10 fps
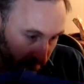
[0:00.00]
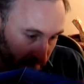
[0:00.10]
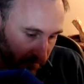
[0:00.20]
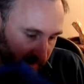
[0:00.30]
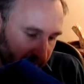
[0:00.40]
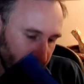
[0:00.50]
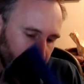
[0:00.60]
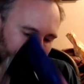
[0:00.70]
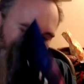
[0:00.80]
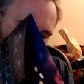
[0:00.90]
Okay.
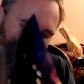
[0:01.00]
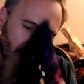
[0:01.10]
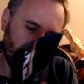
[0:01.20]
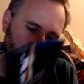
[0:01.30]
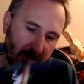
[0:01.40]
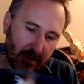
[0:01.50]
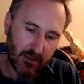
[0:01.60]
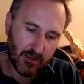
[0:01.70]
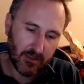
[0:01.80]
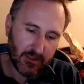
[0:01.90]

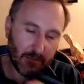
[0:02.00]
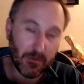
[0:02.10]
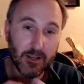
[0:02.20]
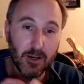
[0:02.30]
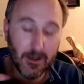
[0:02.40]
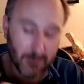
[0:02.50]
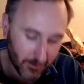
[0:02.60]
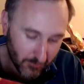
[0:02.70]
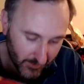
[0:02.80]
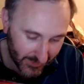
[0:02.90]
That might come
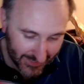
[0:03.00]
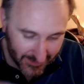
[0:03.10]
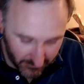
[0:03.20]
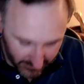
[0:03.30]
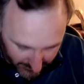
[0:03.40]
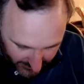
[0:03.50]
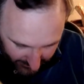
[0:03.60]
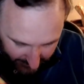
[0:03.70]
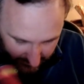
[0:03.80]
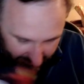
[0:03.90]
quite handy if
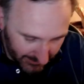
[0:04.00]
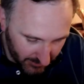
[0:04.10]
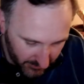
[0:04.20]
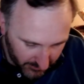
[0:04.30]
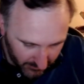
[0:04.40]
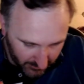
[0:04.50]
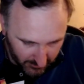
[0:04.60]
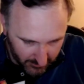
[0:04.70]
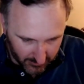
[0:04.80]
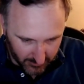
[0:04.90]
I get lost.
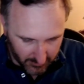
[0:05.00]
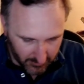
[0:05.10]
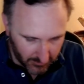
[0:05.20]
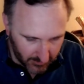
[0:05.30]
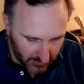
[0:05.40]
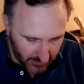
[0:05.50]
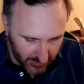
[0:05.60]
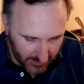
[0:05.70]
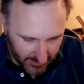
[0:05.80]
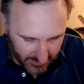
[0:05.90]

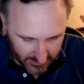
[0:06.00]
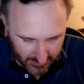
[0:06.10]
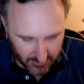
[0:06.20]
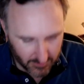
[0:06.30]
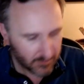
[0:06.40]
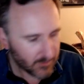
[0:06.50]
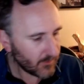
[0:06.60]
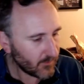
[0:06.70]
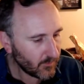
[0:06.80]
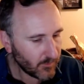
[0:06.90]
And
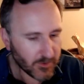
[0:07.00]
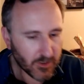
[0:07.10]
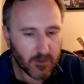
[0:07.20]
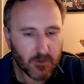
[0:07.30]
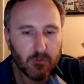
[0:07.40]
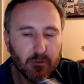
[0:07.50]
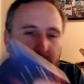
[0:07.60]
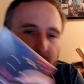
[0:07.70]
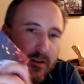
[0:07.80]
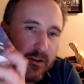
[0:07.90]
also
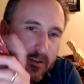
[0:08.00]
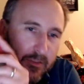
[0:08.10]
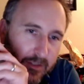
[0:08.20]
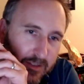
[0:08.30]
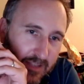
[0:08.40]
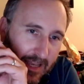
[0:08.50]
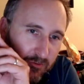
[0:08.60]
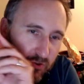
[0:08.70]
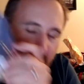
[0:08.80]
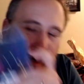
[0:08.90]
the
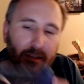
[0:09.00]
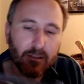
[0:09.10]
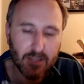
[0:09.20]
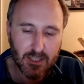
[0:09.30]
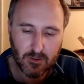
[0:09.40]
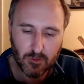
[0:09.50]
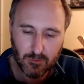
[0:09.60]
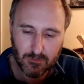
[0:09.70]
soundtrack. That's cool.